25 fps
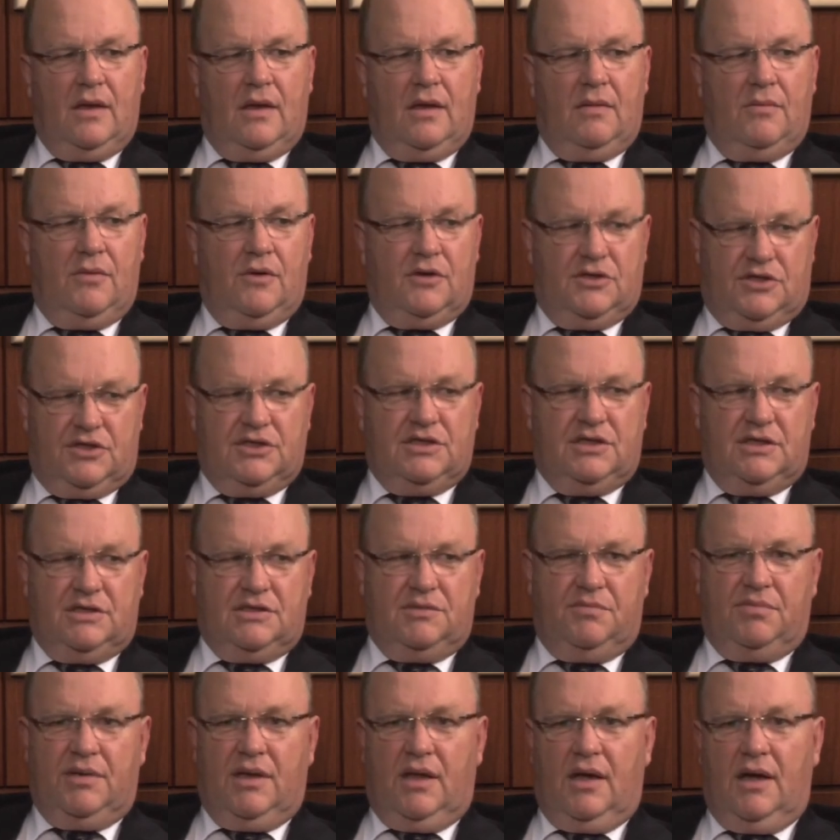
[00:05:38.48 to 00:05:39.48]
emergency
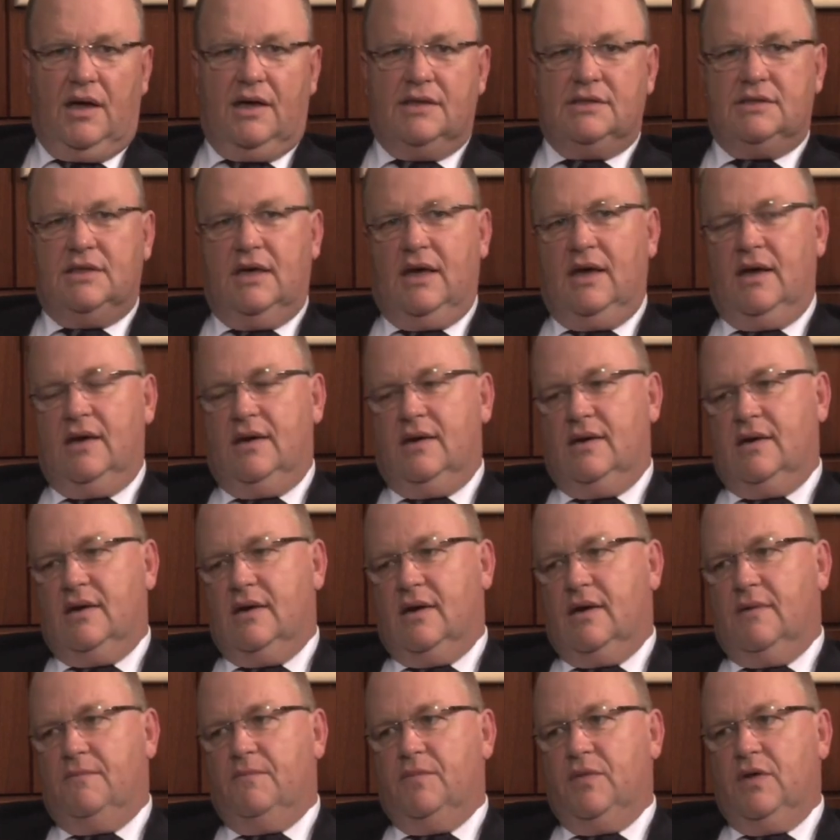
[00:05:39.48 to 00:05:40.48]
supplies. And
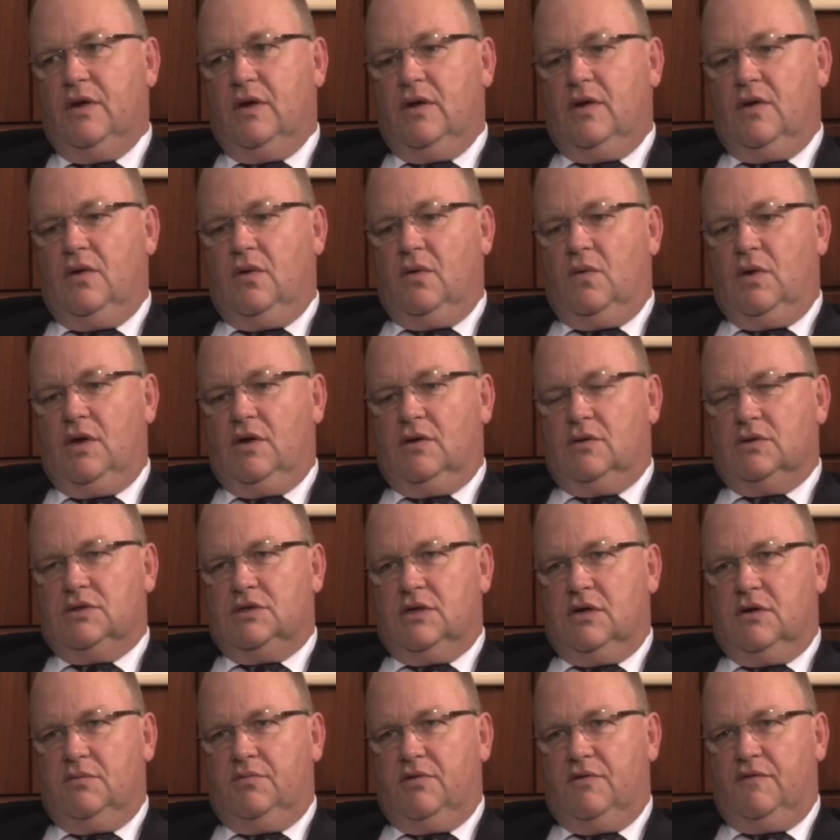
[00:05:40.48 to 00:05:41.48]
uh, we
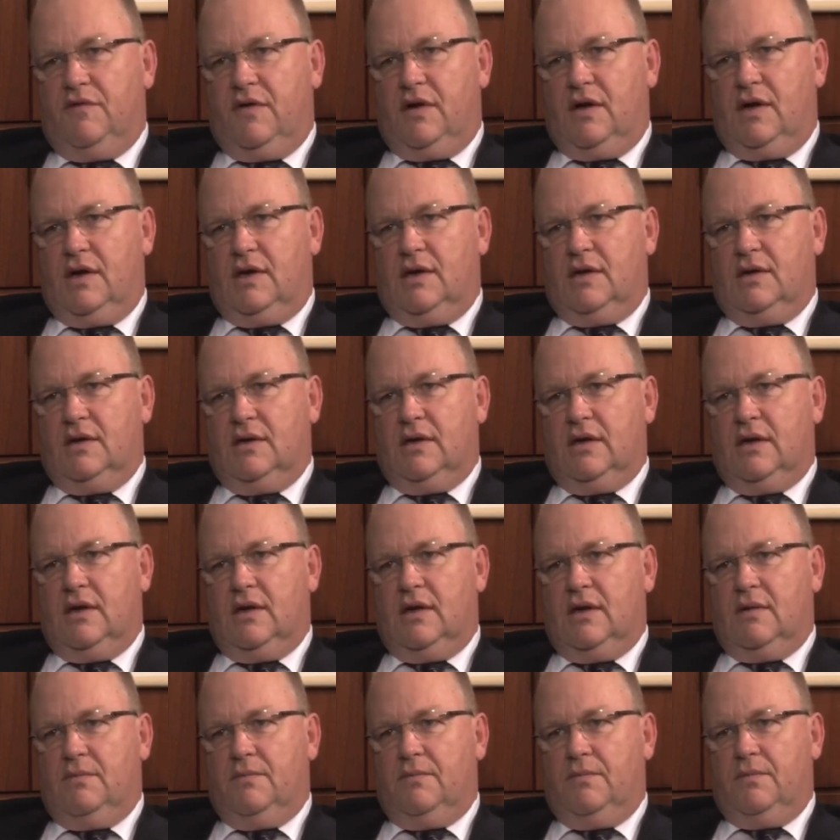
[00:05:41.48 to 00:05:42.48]
also provide
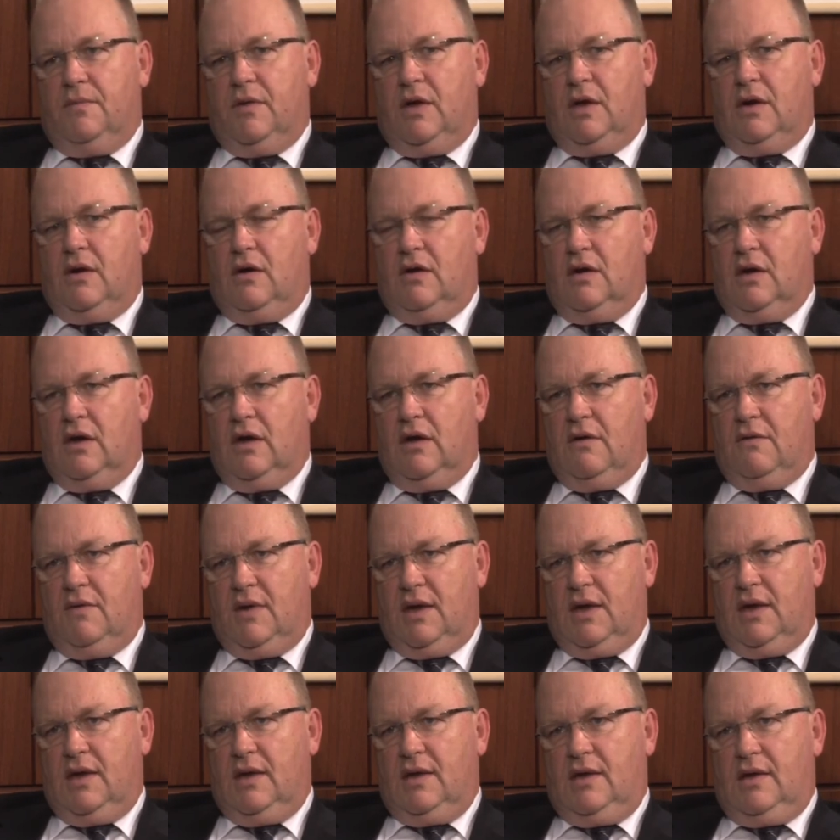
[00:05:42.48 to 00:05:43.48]
um, an
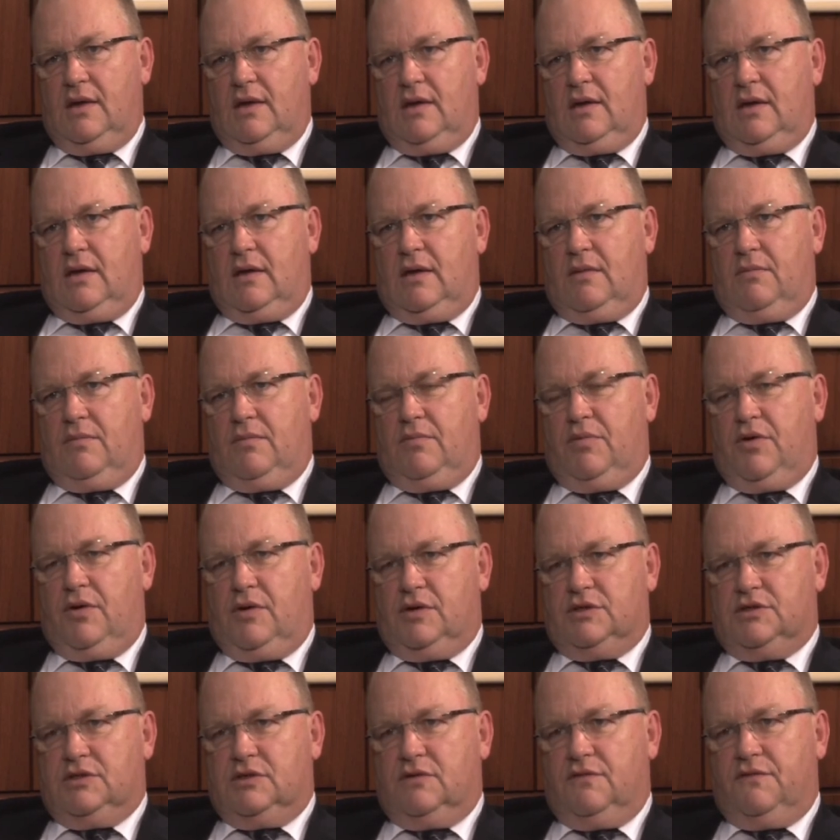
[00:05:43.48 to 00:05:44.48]
ongoing
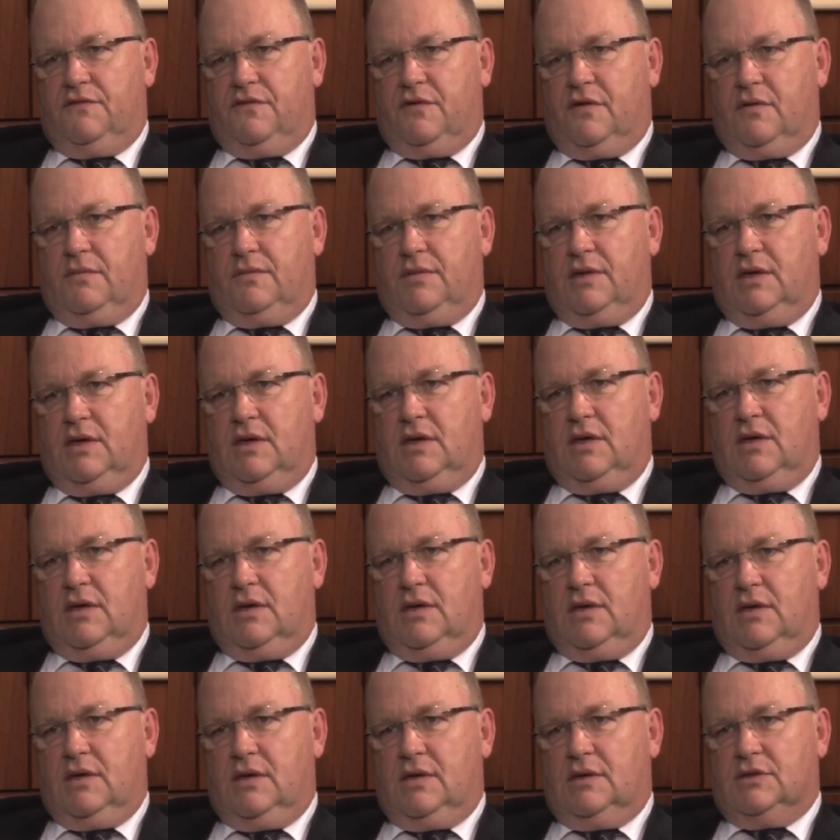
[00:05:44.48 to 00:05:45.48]
person from the
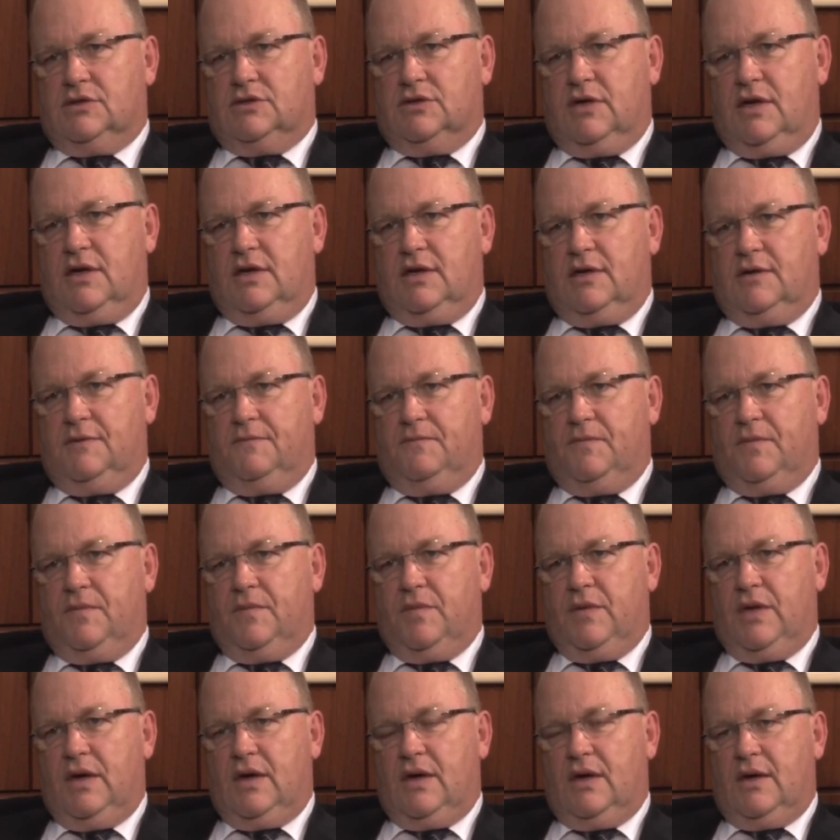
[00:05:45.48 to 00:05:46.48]
uh, Australian
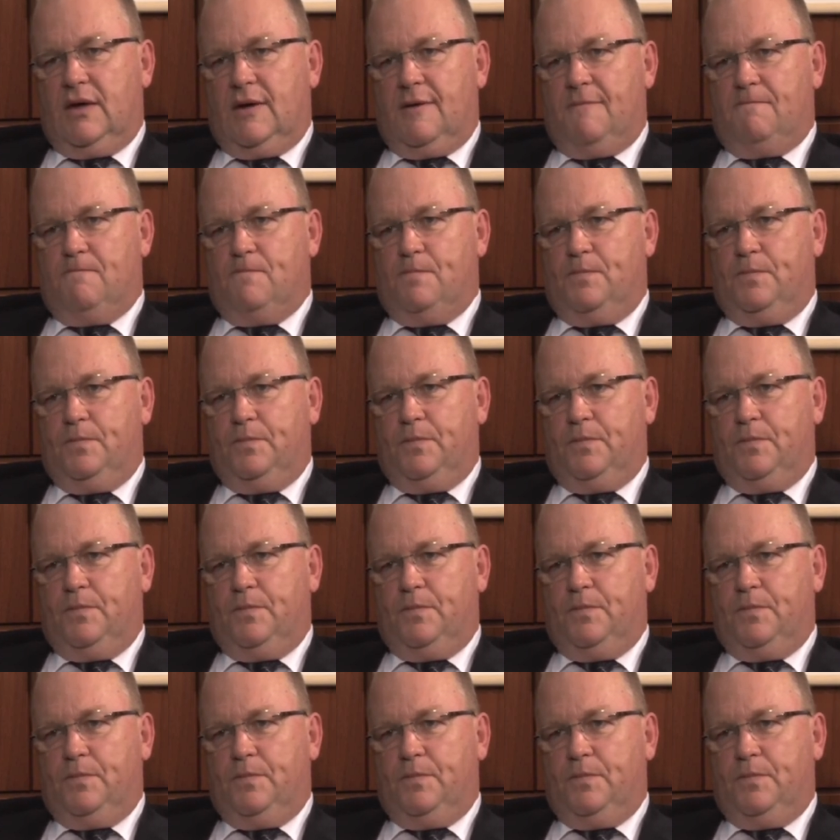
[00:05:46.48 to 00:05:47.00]
um,